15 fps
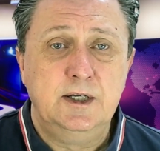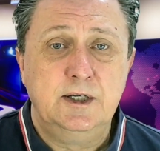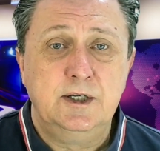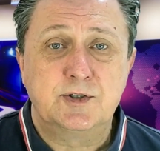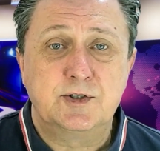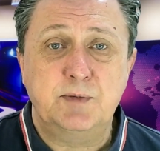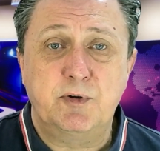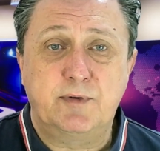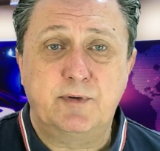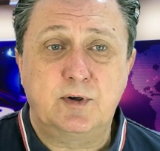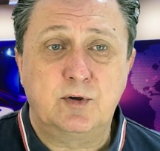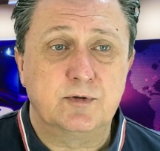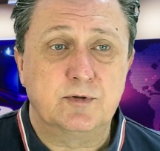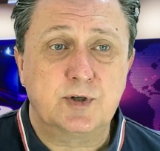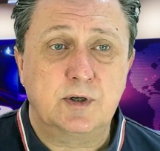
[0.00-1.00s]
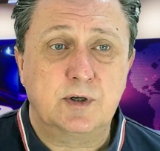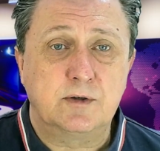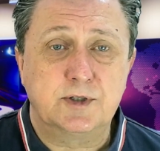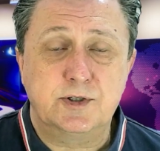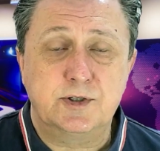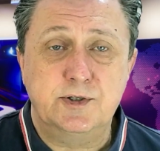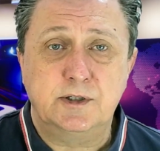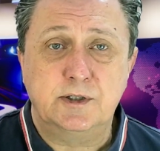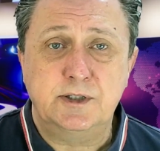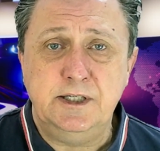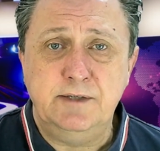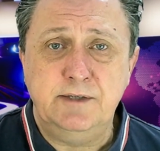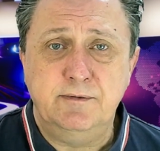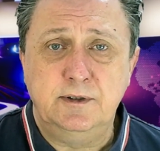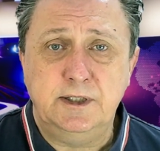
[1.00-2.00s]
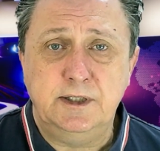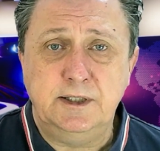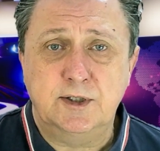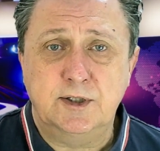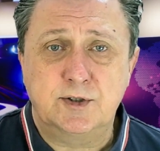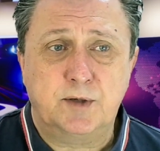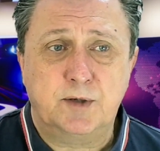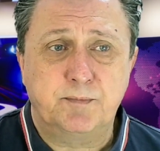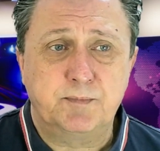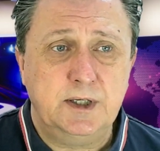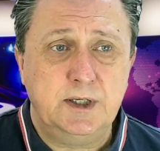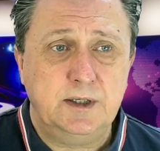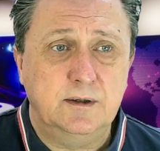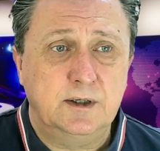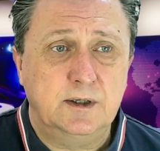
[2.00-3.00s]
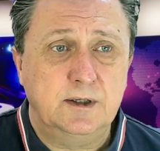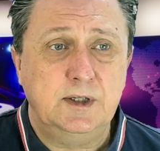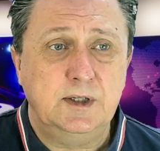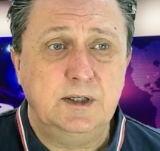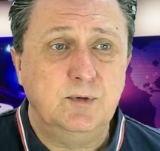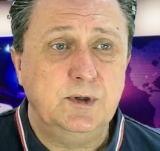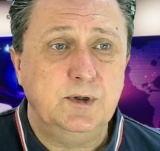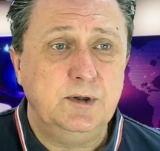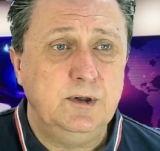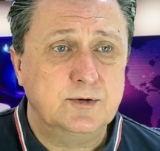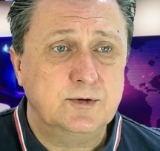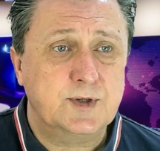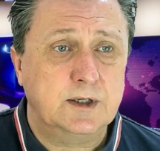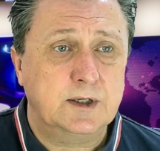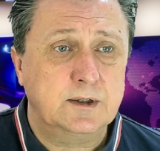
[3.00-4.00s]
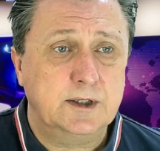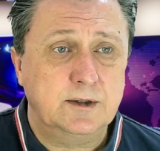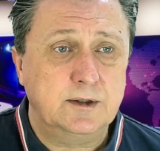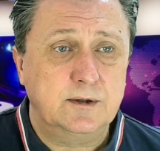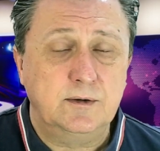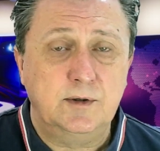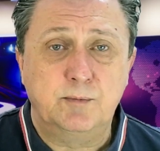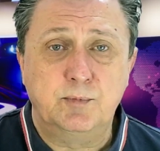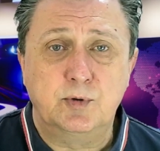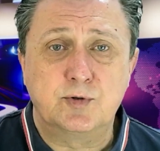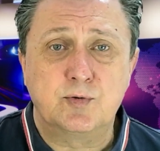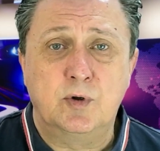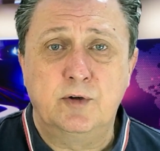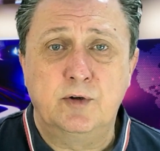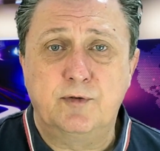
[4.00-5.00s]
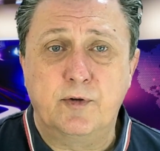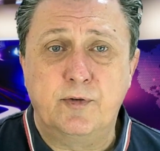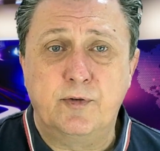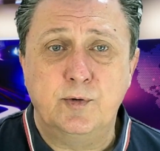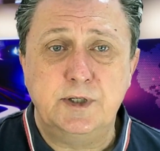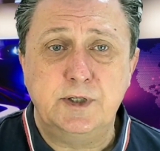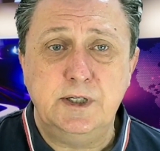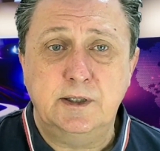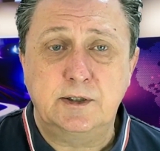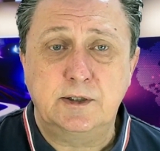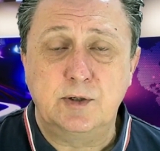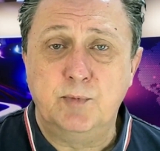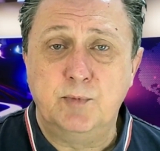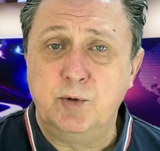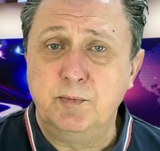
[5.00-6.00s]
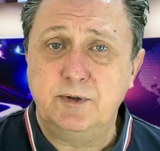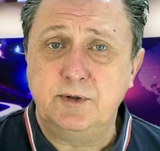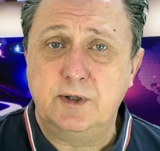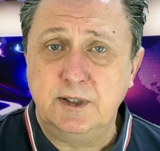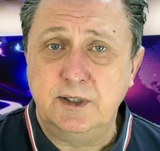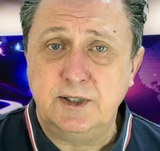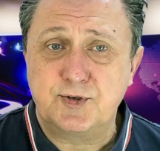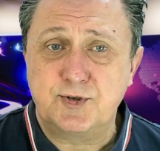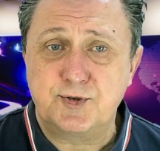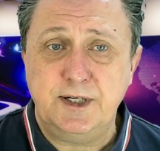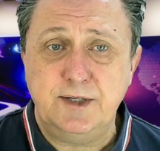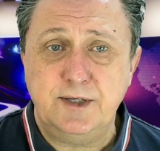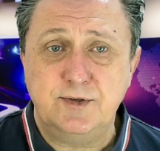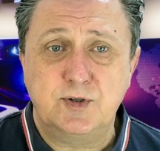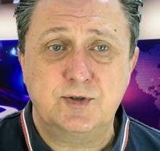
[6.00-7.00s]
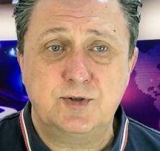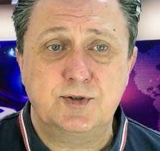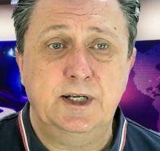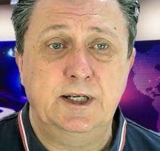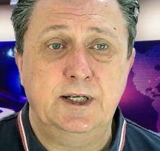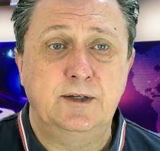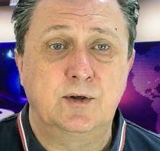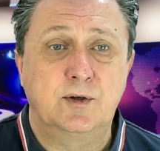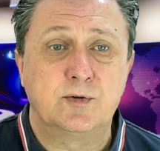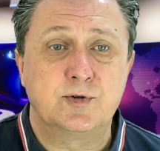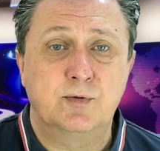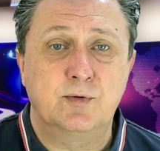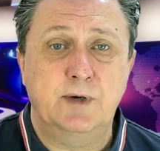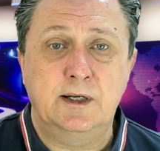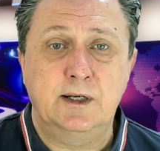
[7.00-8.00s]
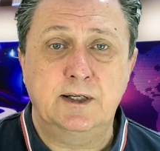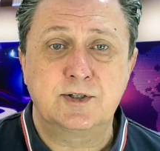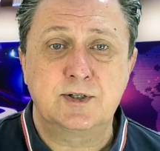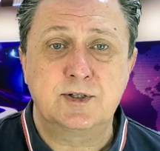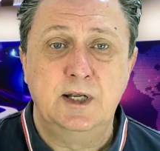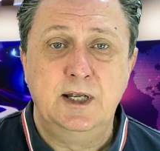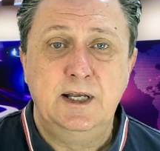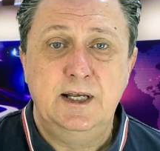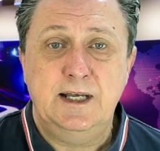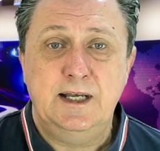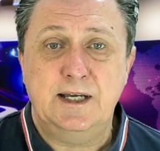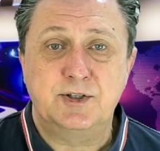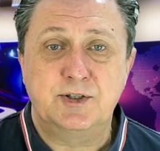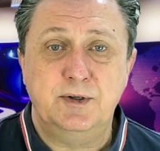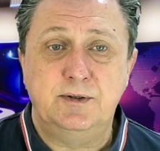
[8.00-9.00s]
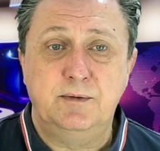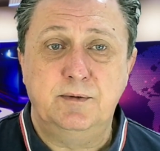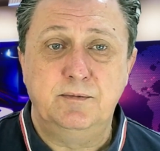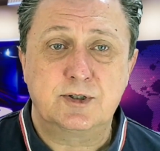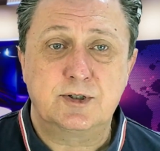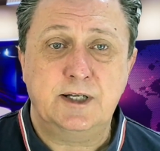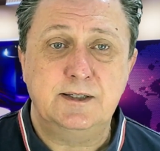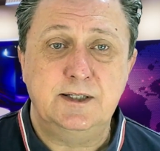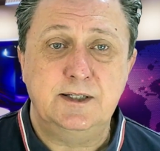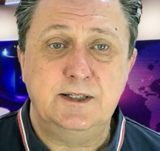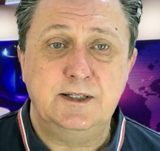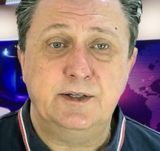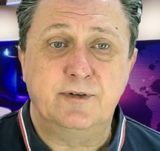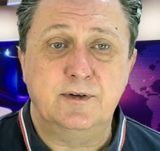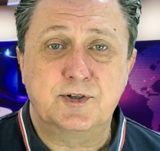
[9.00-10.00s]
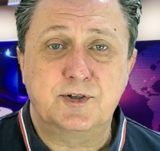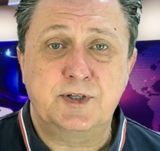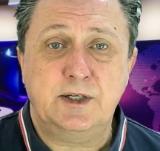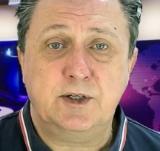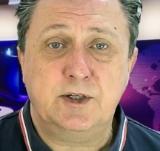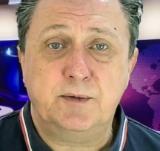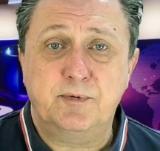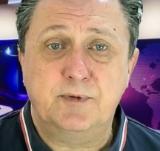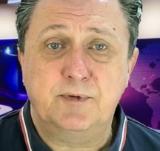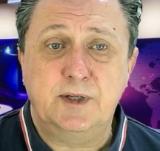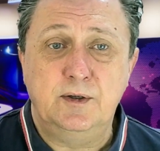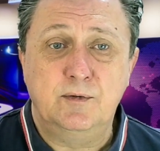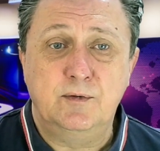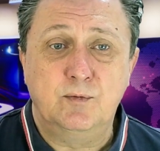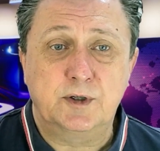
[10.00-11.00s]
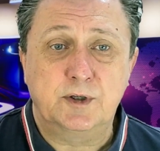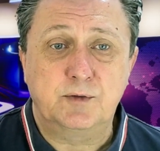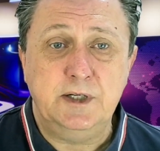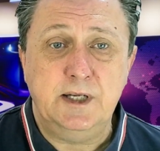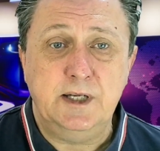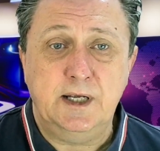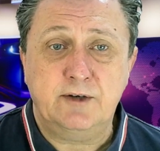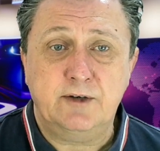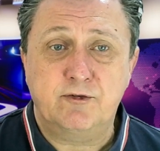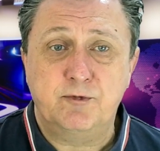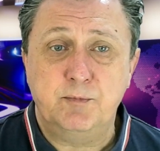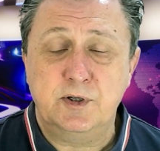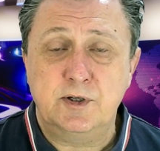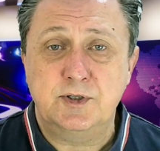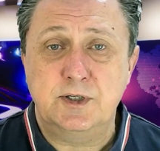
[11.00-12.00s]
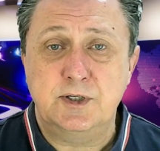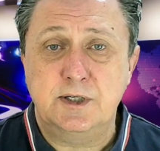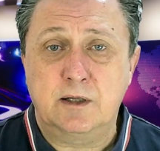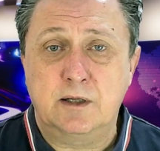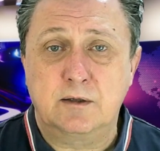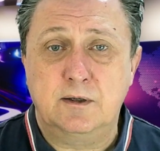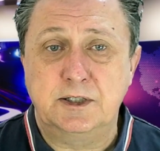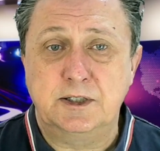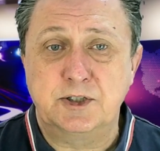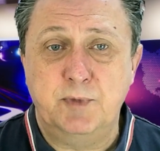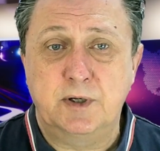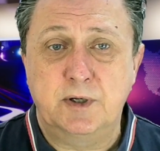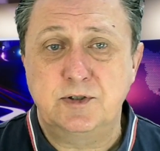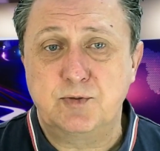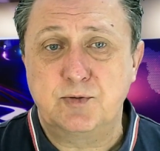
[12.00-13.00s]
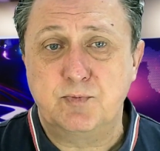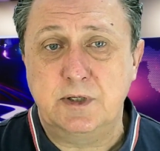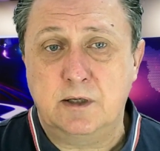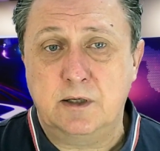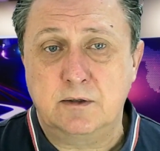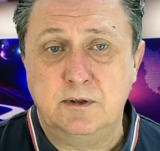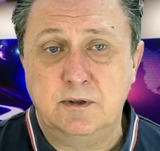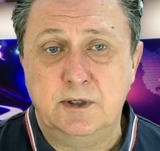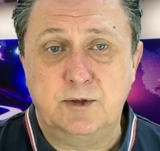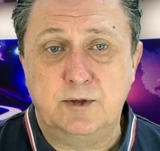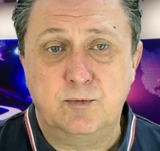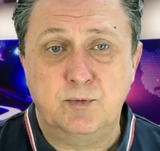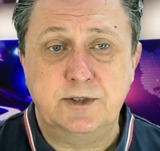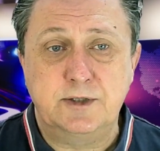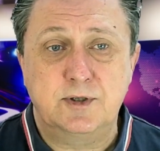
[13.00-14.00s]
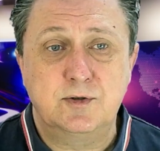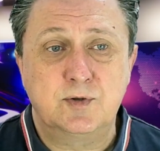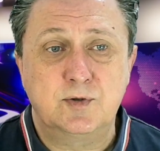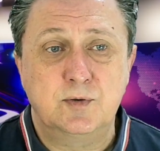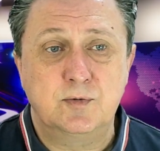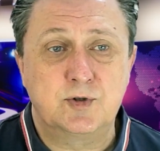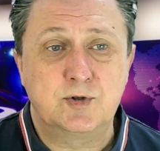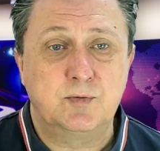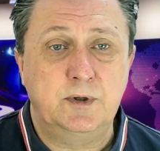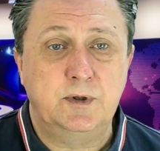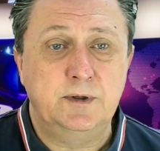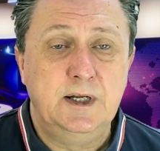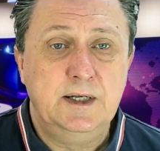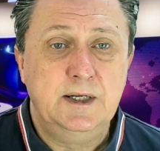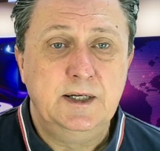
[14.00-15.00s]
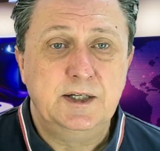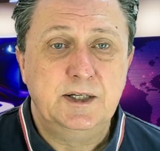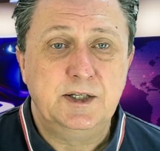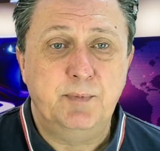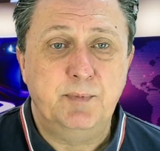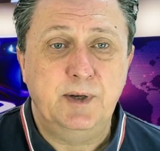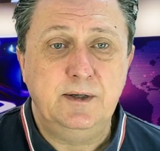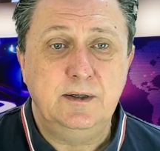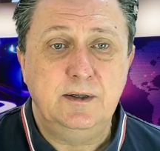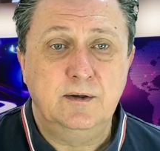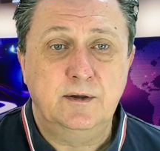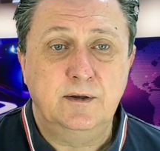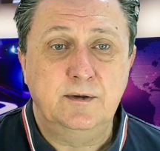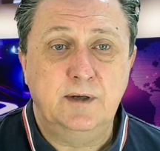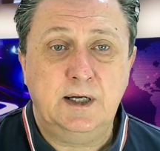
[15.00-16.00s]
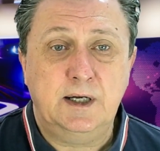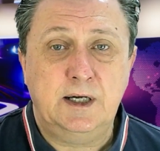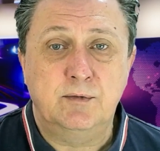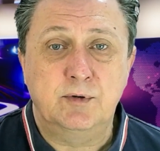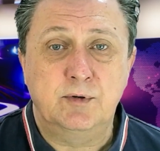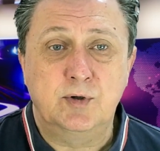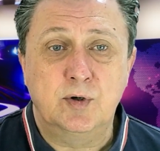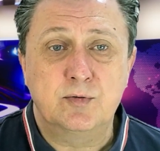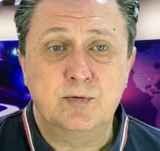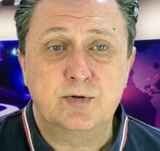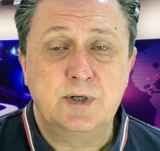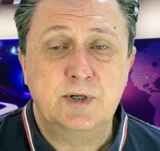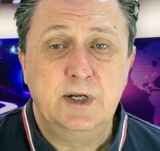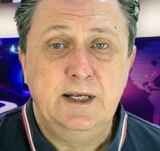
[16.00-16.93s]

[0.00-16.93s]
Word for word: some of our results is not even in the top 10. I think we start at number 12 or 13 at the moment. The list changes, and also Alex has a slightly different setup than what we have, because he calculates months, we calculate weeks, and so on and so on, depending on how it goes.